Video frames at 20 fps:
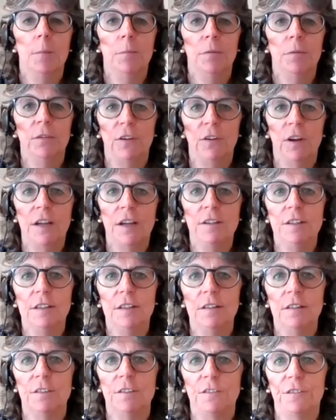
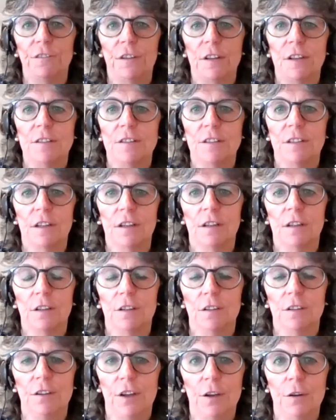providing the funder
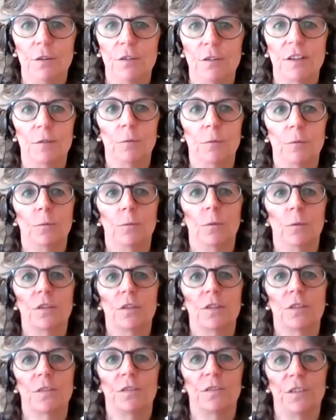knows it
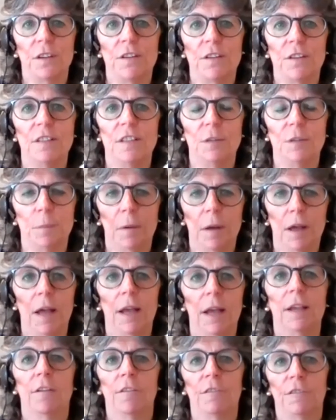was funded
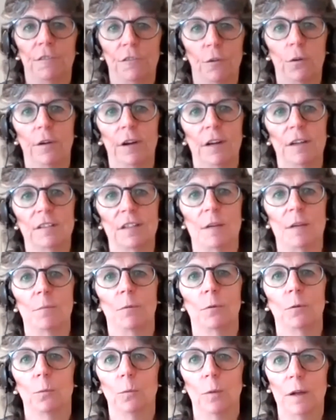by, for
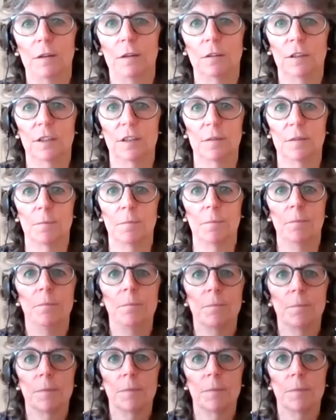example, Wellcome,